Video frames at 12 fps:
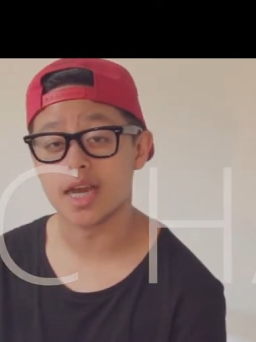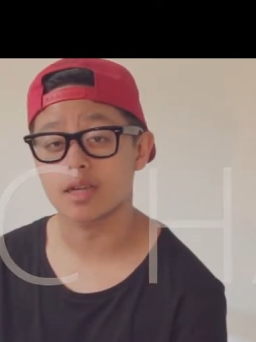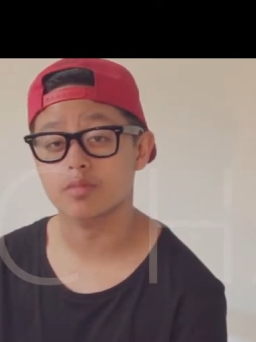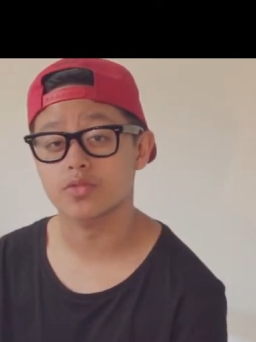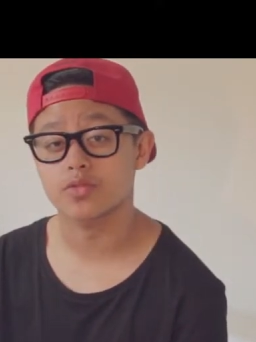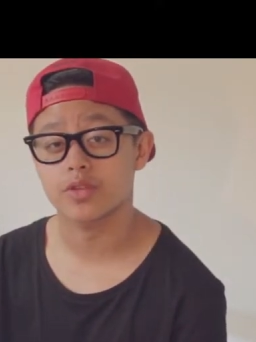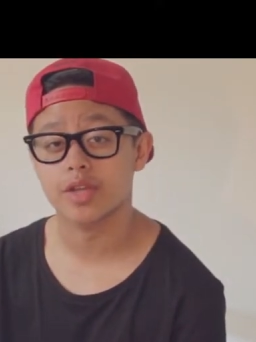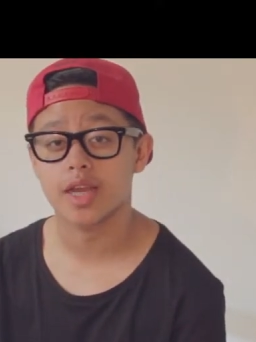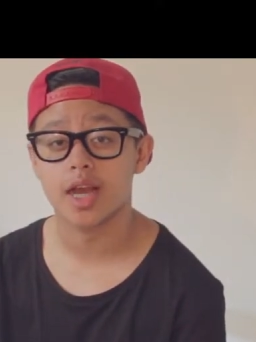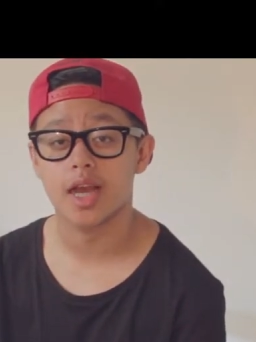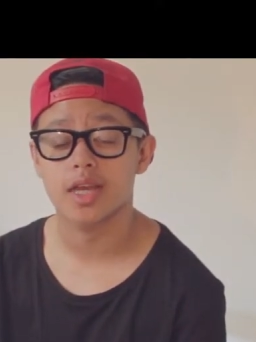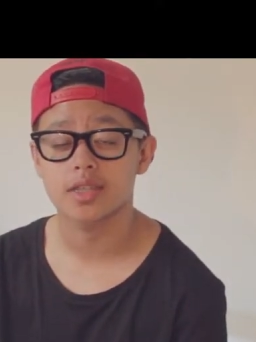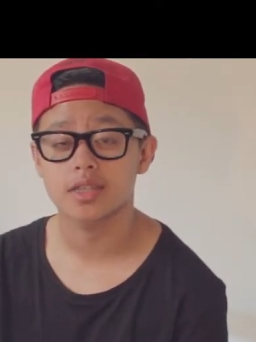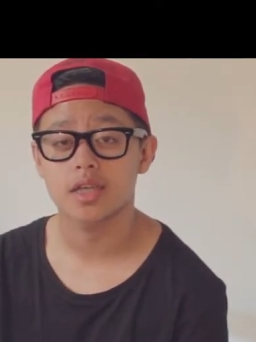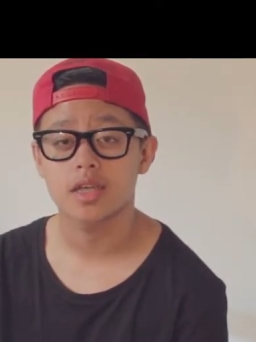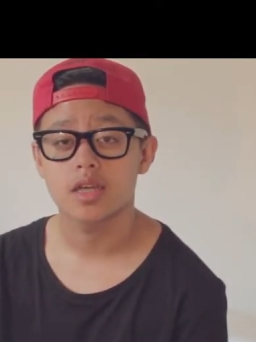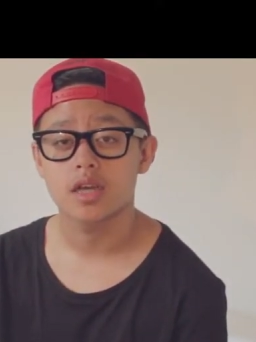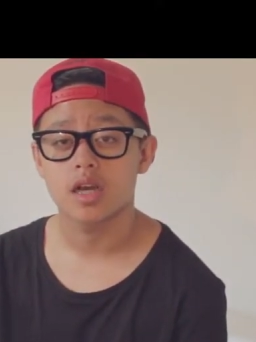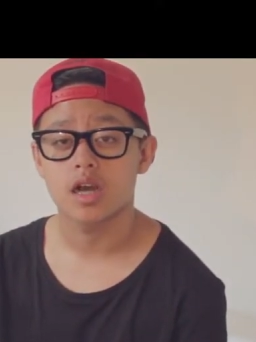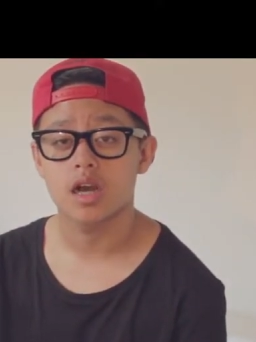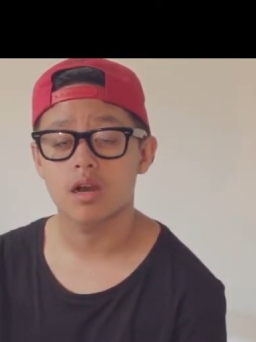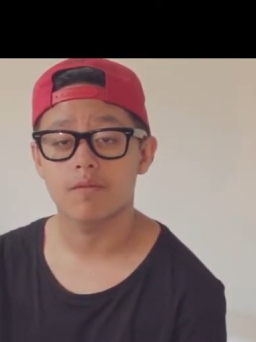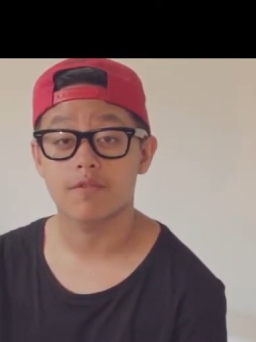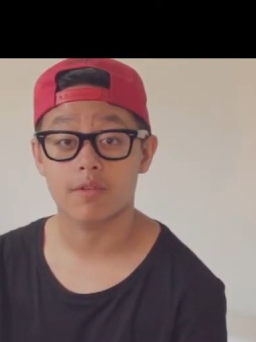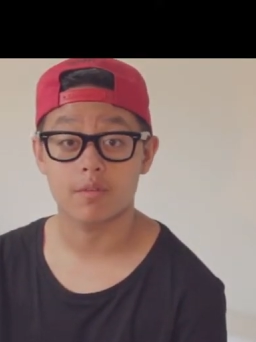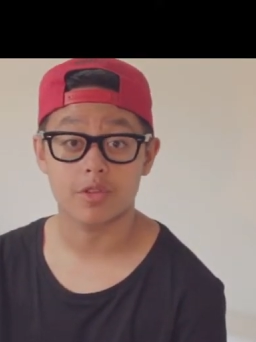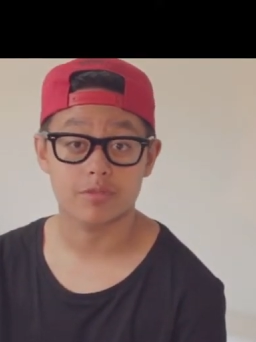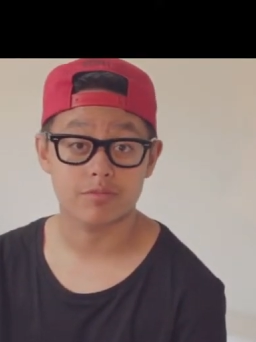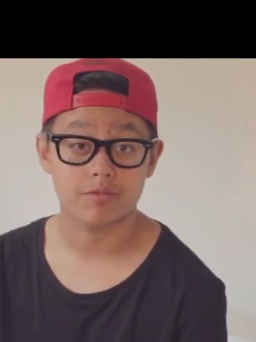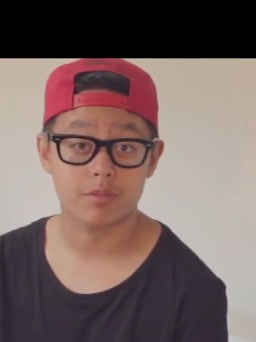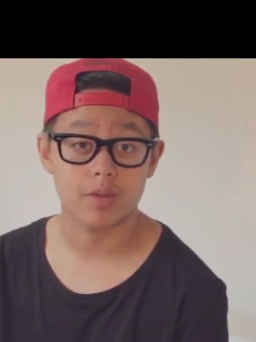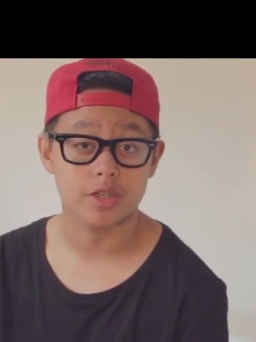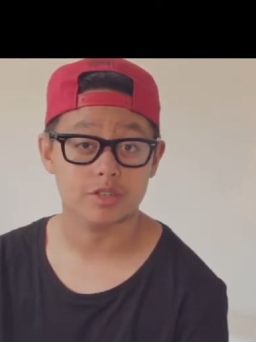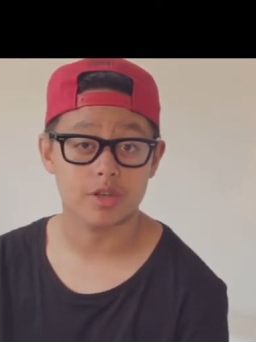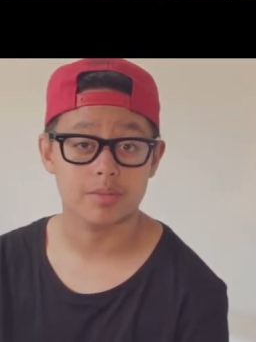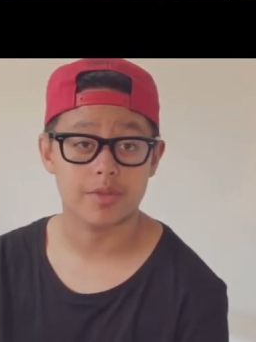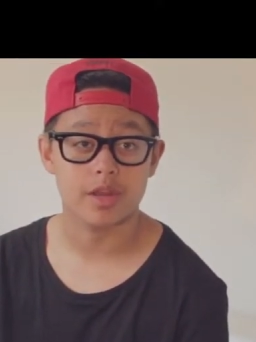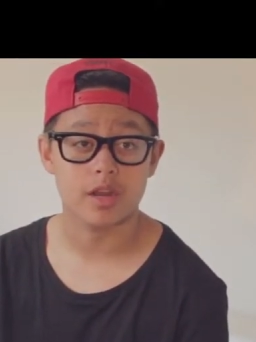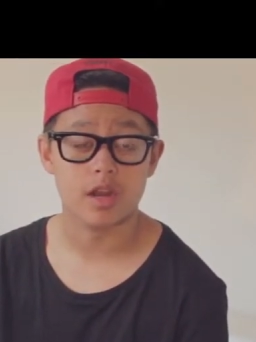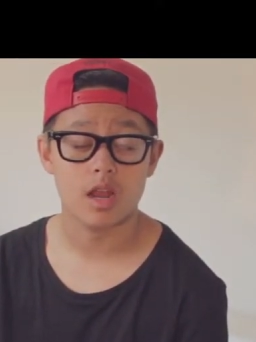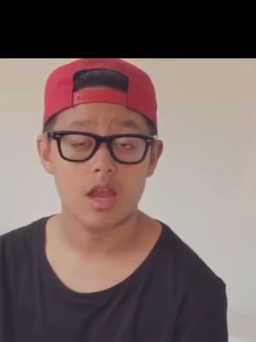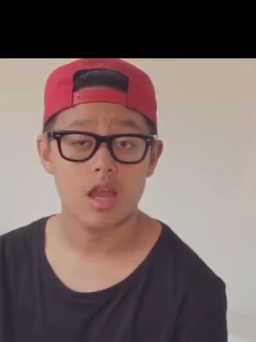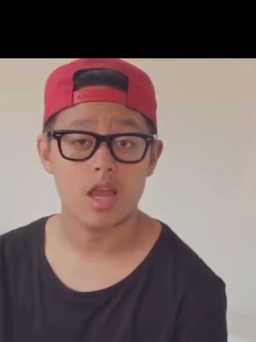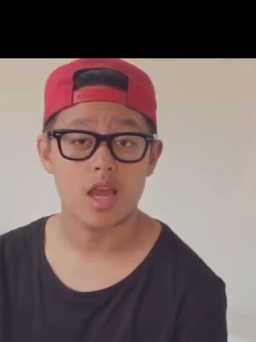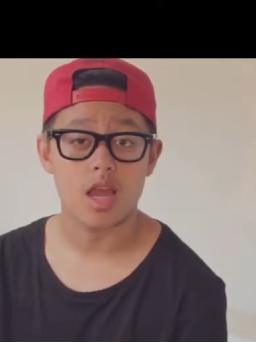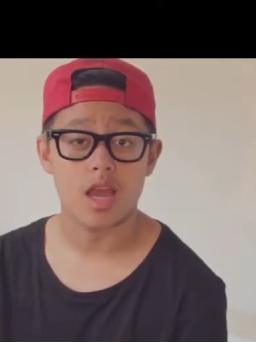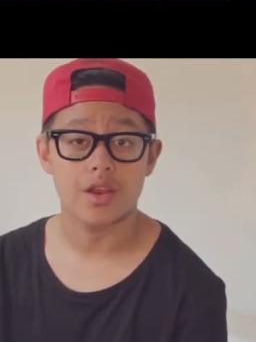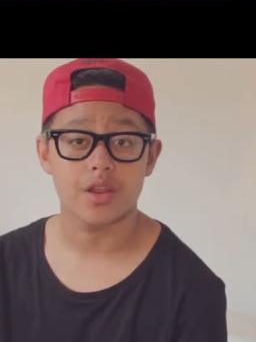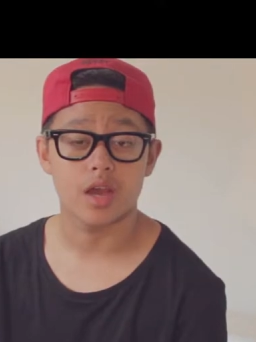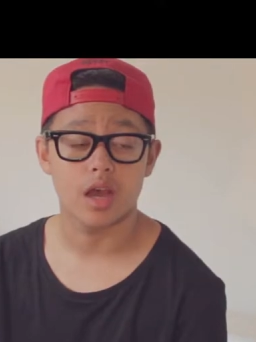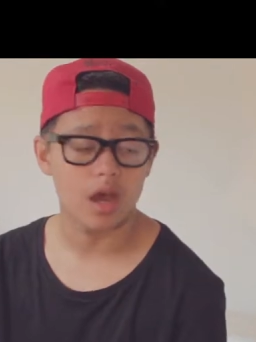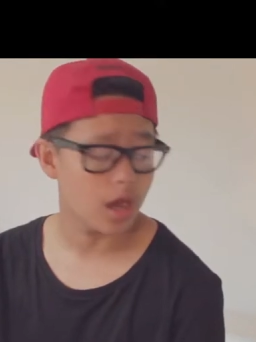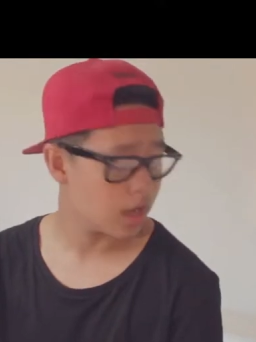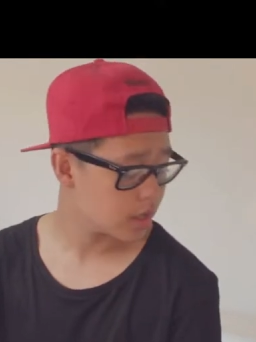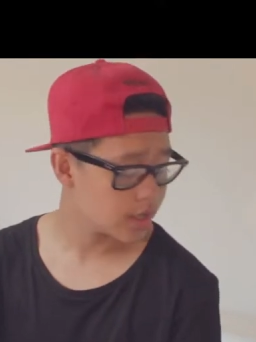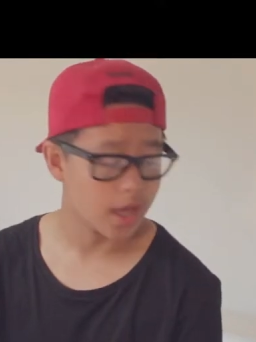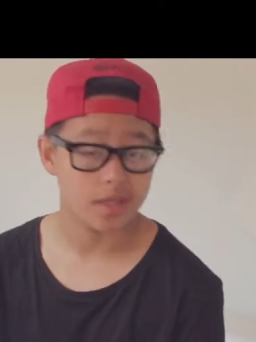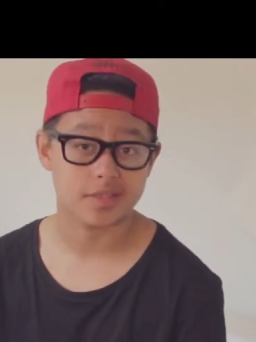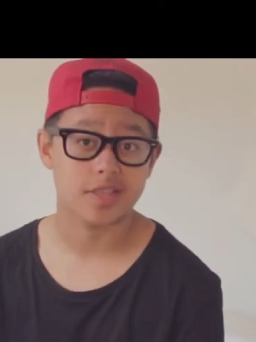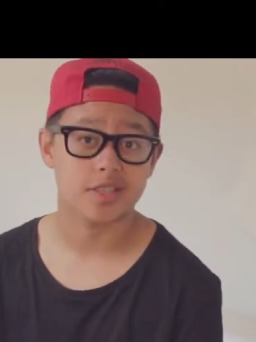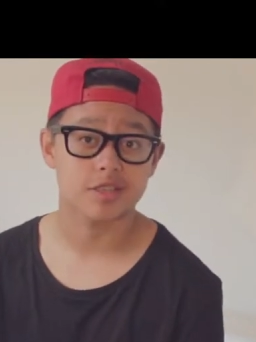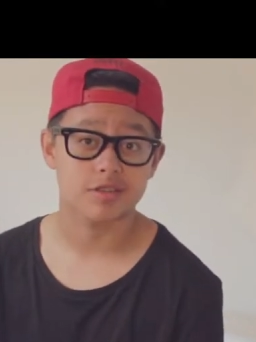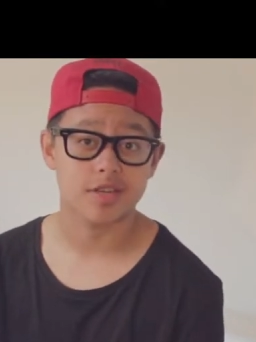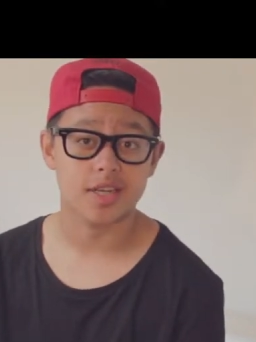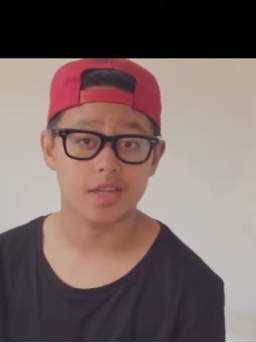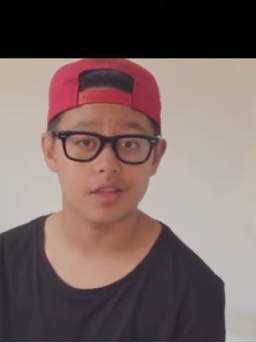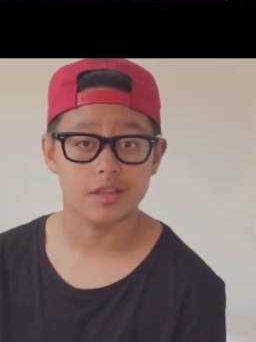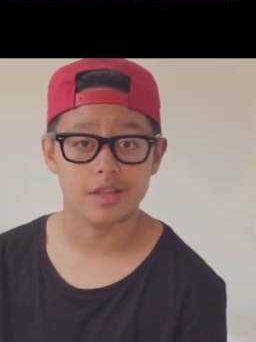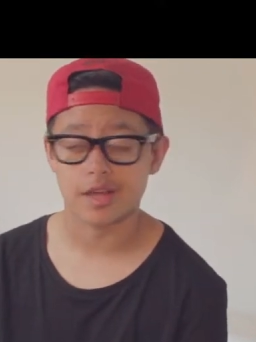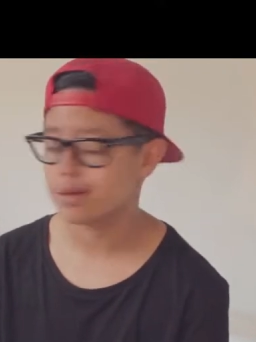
items for you guys um, from, the, from my trip there. And uh, yeah, let's get straight into